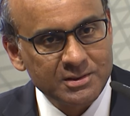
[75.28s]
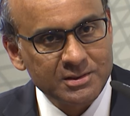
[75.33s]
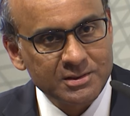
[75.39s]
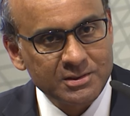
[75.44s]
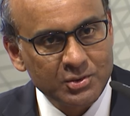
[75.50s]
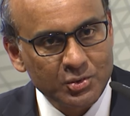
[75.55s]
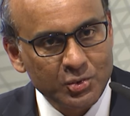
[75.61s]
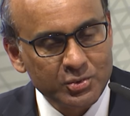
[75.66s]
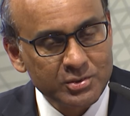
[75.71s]

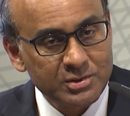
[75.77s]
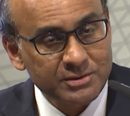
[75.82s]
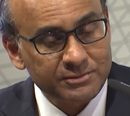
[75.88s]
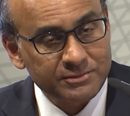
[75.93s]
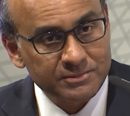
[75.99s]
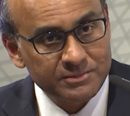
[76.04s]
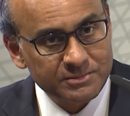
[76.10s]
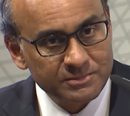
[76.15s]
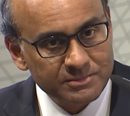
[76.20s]
you don't
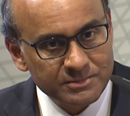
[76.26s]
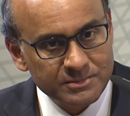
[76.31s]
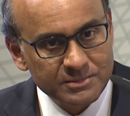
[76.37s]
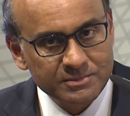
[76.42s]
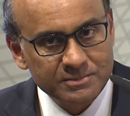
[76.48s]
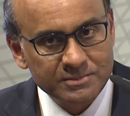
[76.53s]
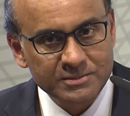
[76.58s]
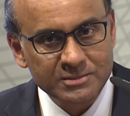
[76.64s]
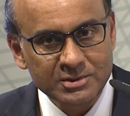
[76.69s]

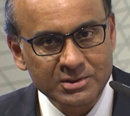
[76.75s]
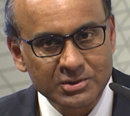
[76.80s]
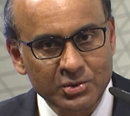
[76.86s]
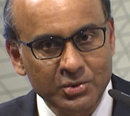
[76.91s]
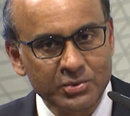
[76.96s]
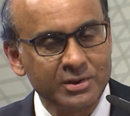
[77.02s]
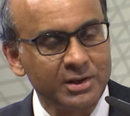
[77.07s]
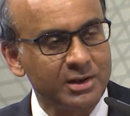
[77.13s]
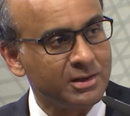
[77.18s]

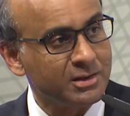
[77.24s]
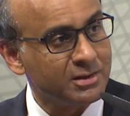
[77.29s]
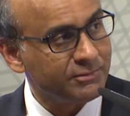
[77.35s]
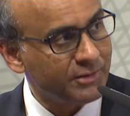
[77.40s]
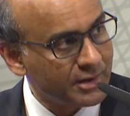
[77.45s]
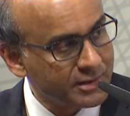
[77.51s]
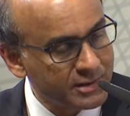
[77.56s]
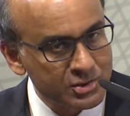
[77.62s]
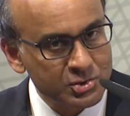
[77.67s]
get a
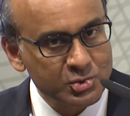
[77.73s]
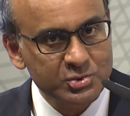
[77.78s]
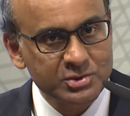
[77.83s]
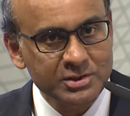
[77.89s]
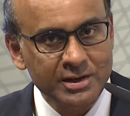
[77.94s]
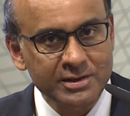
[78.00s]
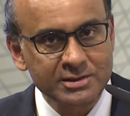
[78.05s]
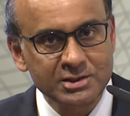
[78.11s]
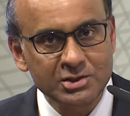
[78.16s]
divided
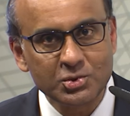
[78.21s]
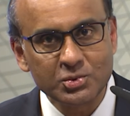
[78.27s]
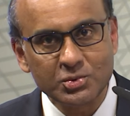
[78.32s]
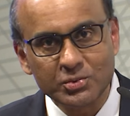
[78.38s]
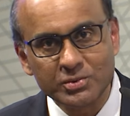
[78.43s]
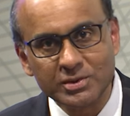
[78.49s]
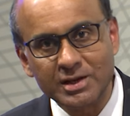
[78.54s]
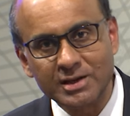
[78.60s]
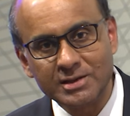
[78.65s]
society, you
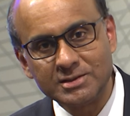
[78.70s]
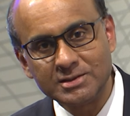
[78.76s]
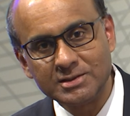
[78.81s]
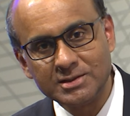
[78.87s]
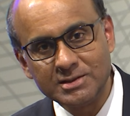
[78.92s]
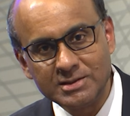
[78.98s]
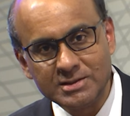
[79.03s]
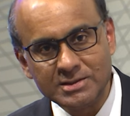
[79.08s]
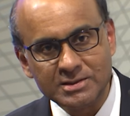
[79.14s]
don't get
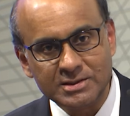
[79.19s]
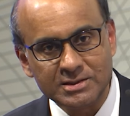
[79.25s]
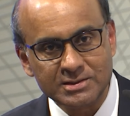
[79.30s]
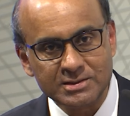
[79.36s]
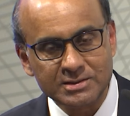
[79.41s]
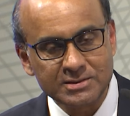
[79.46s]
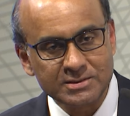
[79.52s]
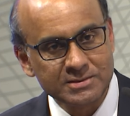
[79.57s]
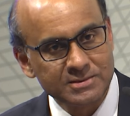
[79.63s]

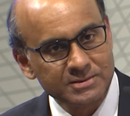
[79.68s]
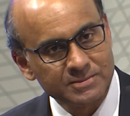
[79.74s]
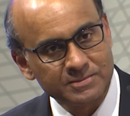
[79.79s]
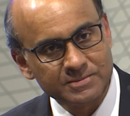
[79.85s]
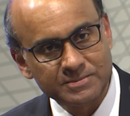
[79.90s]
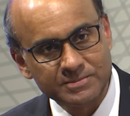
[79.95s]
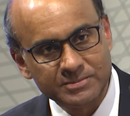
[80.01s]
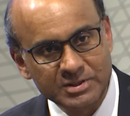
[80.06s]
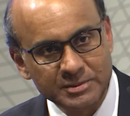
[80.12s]

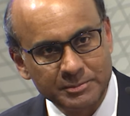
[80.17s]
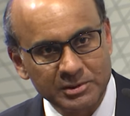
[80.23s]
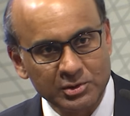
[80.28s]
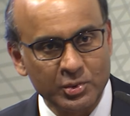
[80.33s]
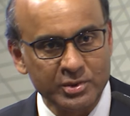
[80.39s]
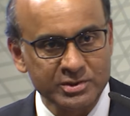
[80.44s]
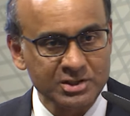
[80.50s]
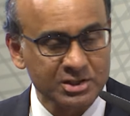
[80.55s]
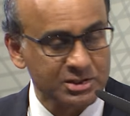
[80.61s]
people
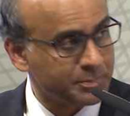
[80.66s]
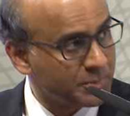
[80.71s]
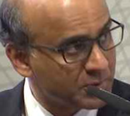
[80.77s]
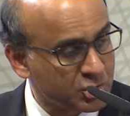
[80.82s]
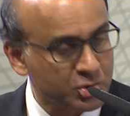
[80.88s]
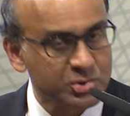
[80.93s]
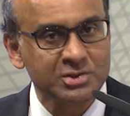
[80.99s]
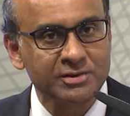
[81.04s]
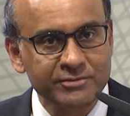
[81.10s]
who are
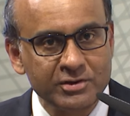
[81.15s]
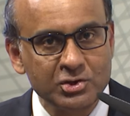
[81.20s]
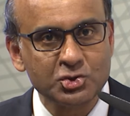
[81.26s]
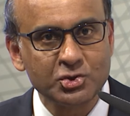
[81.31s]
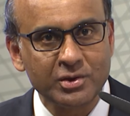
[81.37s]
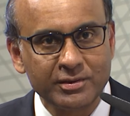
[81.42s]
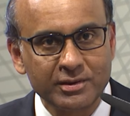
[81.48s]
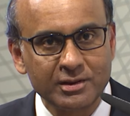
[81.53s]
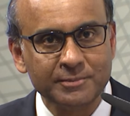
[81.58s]
suspicious of
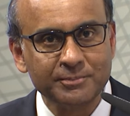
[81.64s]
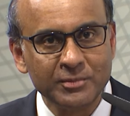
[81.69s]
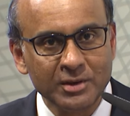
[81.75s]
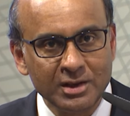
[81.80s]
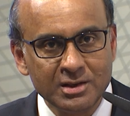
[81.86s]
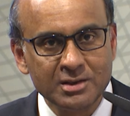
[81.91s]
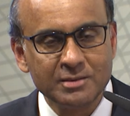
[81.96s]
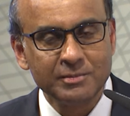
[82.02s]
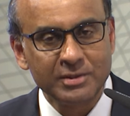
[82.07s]
each other,
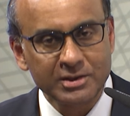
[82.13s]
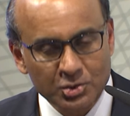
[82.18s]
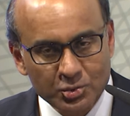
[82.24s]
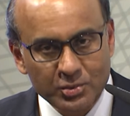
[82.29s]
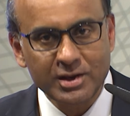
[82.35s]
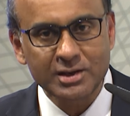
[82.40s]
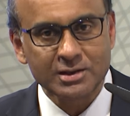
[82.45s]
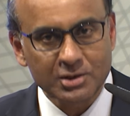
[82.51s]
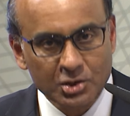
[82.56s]
but you
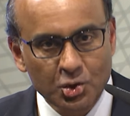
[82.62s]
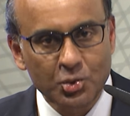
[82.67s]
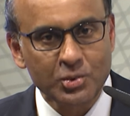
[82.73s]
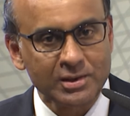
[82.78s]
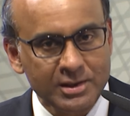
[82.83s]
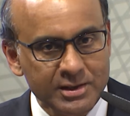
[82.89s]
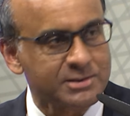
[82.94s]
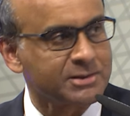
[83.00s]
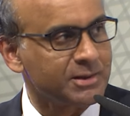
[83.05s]
get a
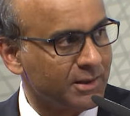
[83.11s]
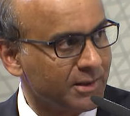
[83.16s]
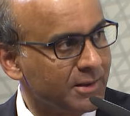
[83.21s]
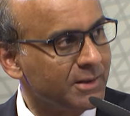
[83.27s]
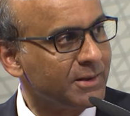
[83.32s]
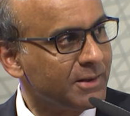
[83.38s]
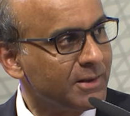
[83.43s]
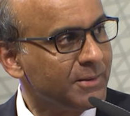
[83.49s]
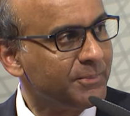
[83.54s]
coalescing.
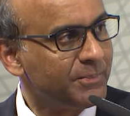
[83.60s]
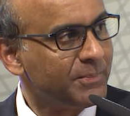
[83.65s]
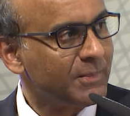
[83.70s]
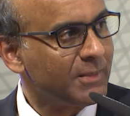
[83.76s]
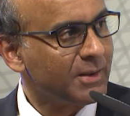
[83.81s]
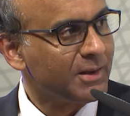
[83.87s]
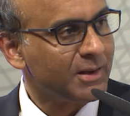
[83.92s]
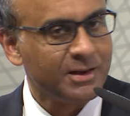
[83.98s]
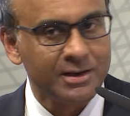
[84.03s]

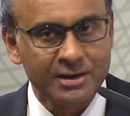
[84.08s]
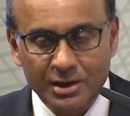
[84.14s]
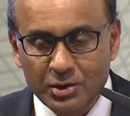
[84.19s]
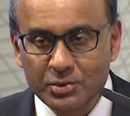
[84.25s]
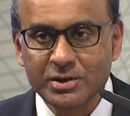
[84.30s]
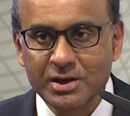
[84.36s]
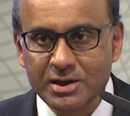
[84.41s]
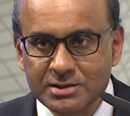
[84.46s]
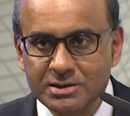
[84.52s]
And in
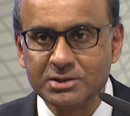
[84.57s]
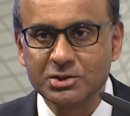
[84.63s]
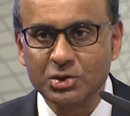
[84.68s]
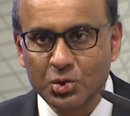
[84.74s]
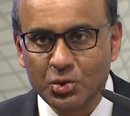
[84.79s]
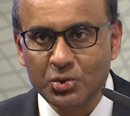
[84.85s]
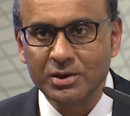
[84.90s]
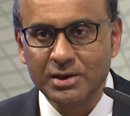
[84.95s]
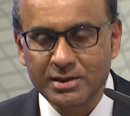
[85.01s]
our case, it's a
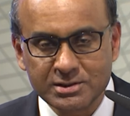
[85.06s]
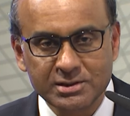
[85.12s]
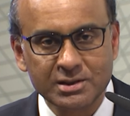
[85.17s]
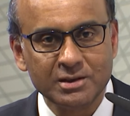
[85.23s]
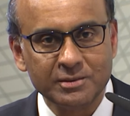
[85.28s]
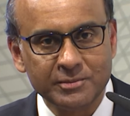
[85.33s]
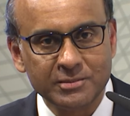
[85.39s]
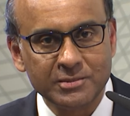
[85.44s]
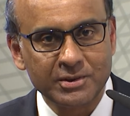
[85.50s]

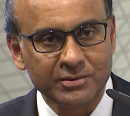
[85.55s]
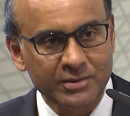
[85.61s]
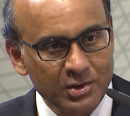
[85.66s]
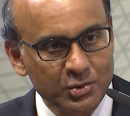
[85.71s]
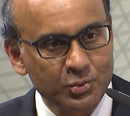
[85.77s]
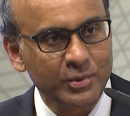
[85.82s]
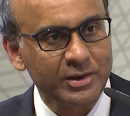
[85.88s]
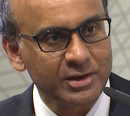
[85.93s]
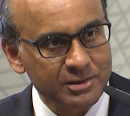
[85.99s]
coalescing
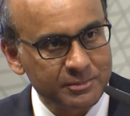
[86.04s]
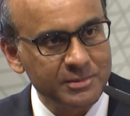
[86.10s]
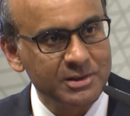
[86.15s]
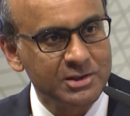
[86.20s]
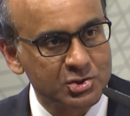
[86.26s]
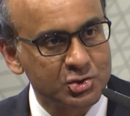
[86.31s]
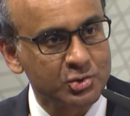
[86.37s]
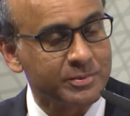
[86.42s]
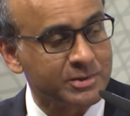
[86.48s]
around what it
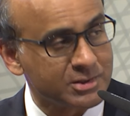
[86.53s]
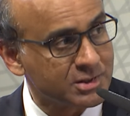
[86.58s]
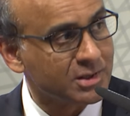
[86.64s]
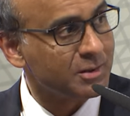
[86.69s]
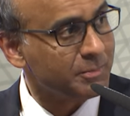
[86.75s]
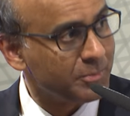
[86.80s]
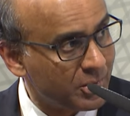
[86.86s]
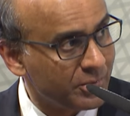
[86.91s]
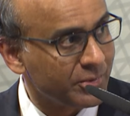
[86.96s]
means to be
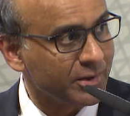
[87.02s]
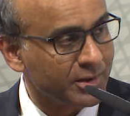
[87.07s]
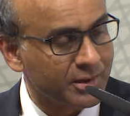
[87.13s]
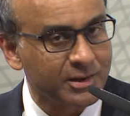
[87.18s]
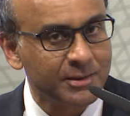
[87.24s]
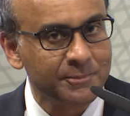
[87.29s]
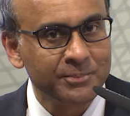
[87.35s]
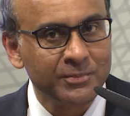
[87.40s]
Singaporean.